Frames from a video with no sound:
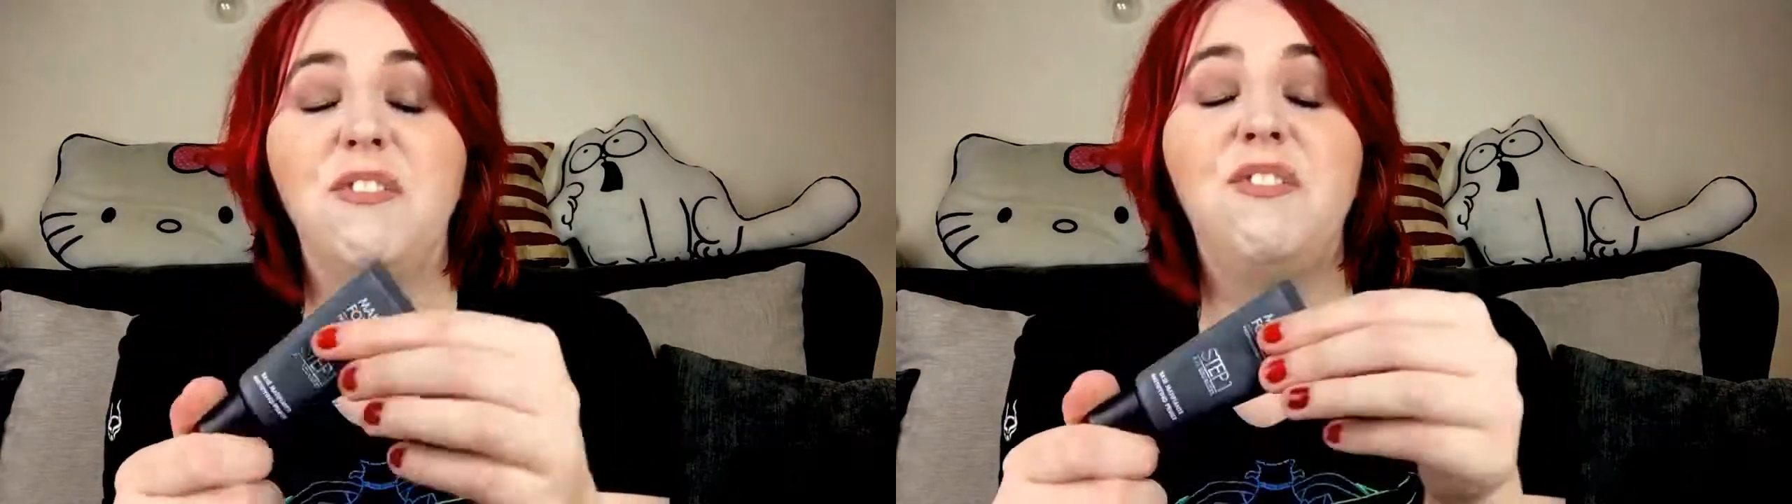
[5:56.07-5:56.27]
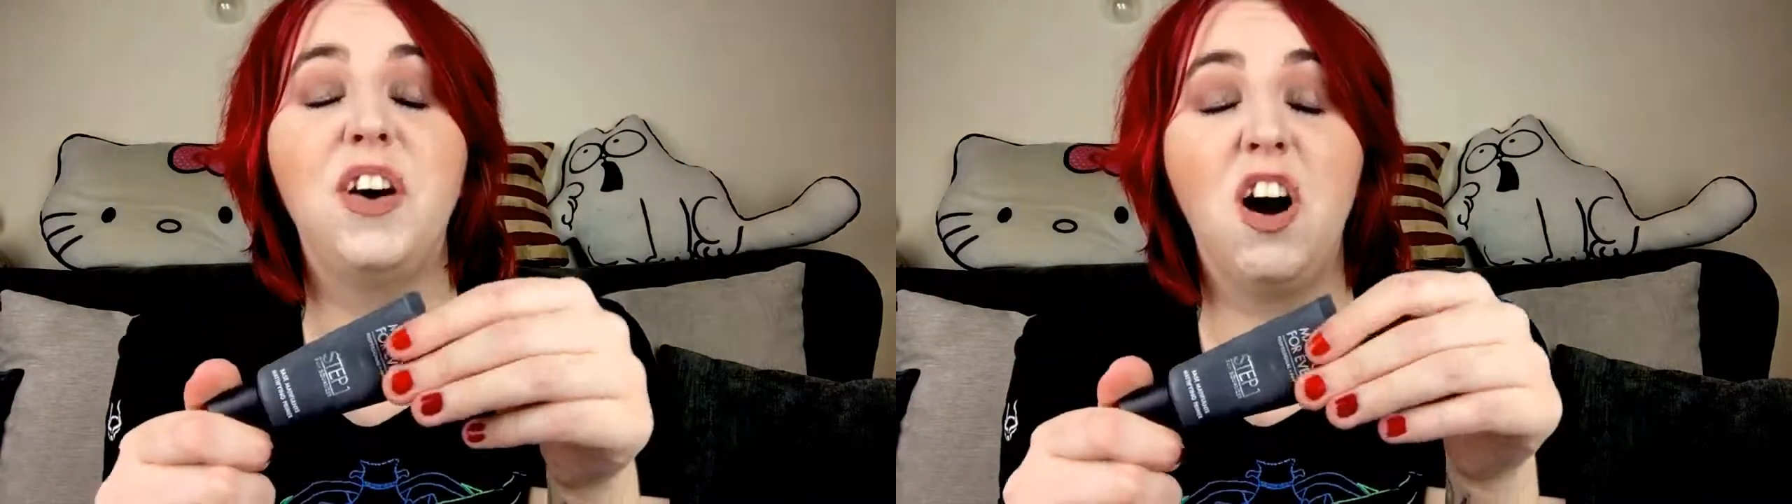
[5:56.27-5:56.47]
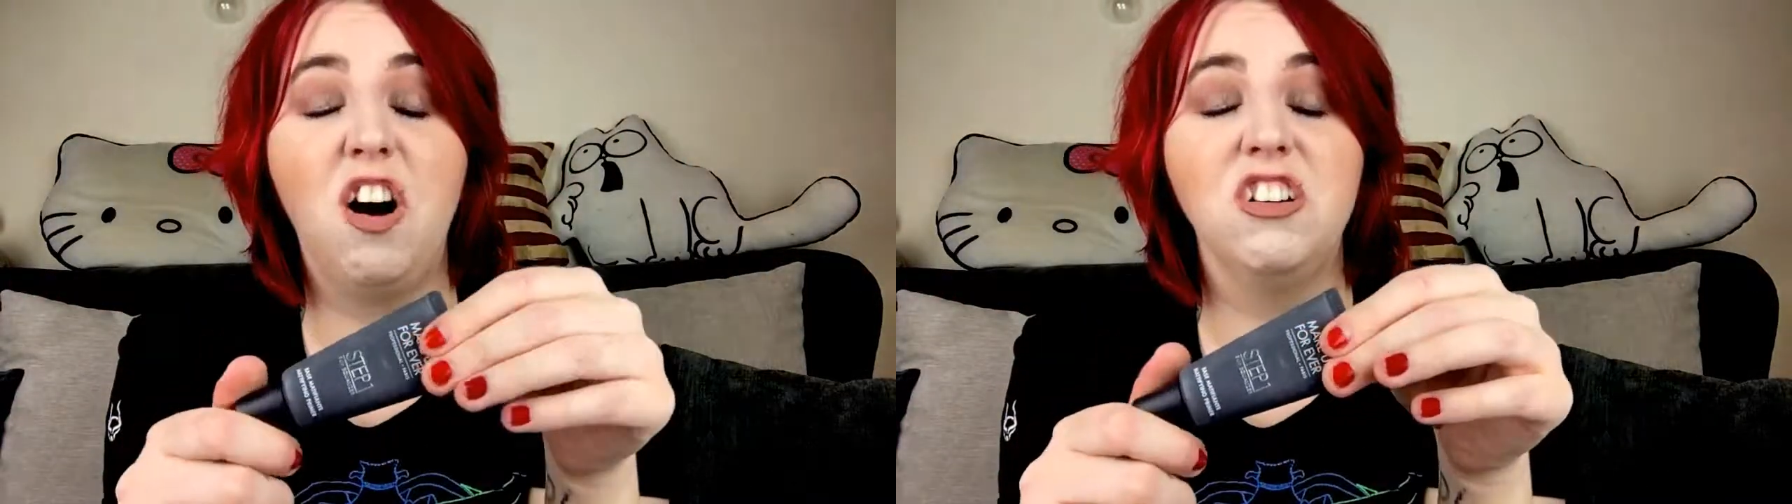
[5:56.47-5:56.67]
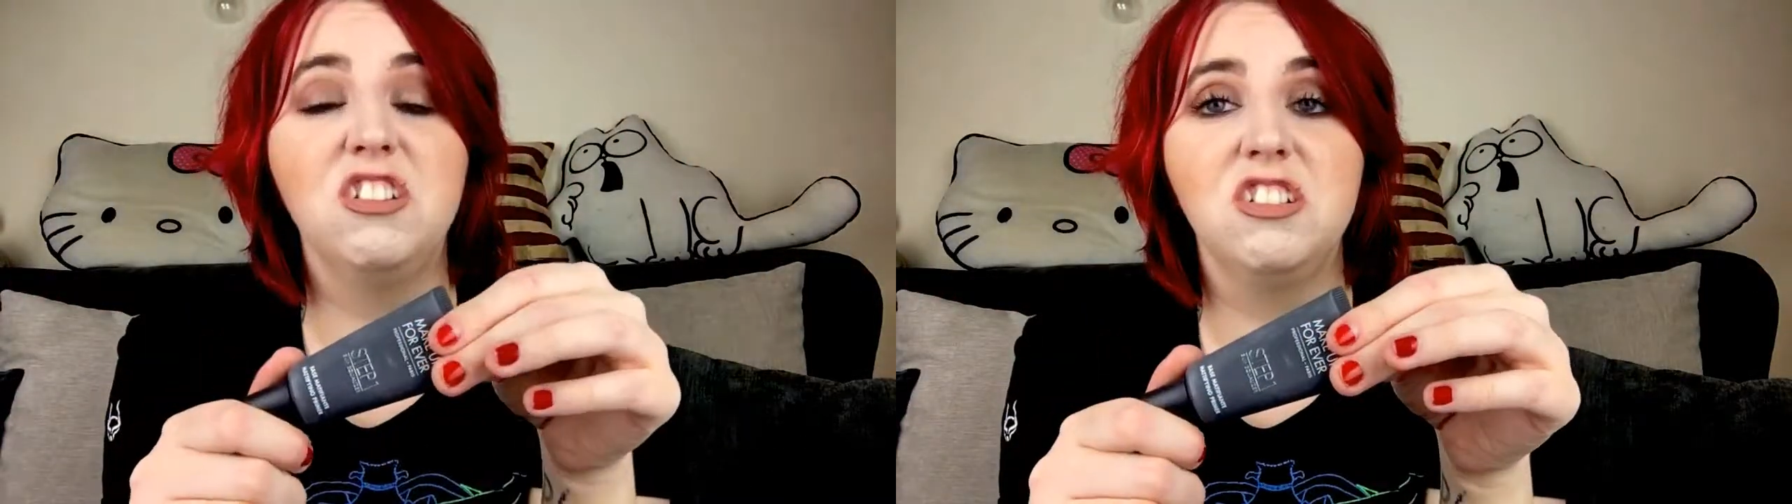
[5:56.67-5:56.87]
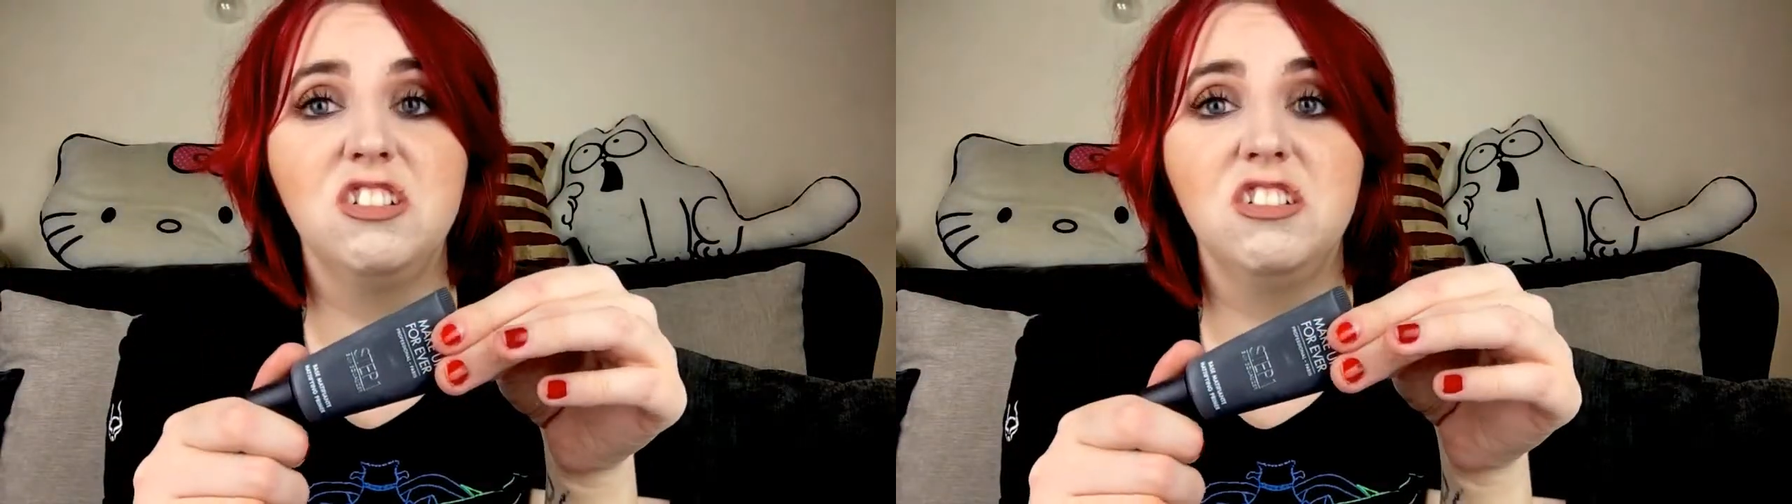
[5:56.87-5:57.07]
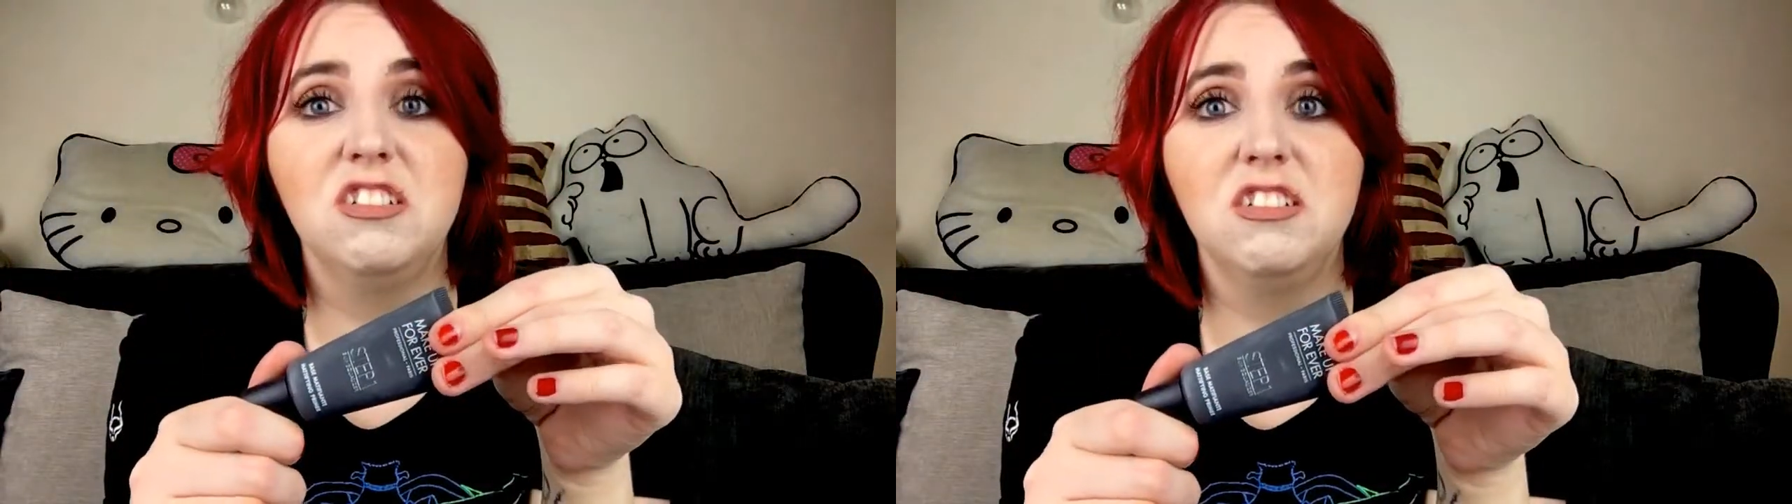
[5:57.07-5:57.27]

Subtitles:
fart